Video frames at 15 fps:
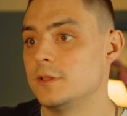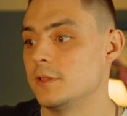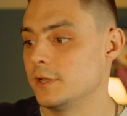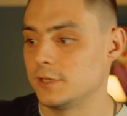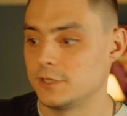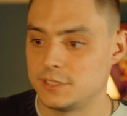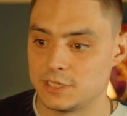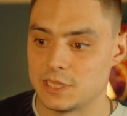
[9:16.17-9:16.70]

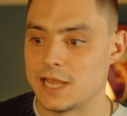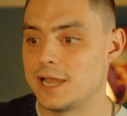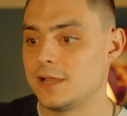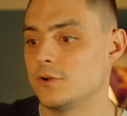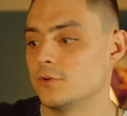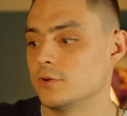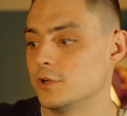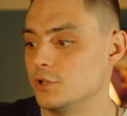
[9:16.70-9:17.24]
like a
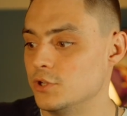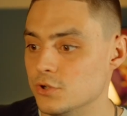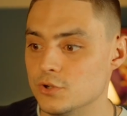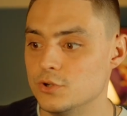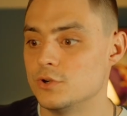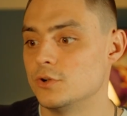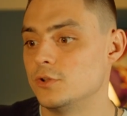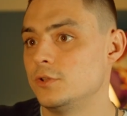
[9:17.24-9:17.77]
Slack or a
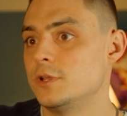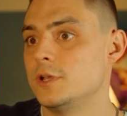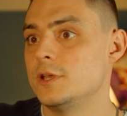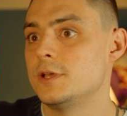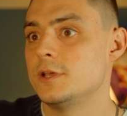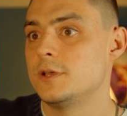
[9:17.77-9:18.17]
Google,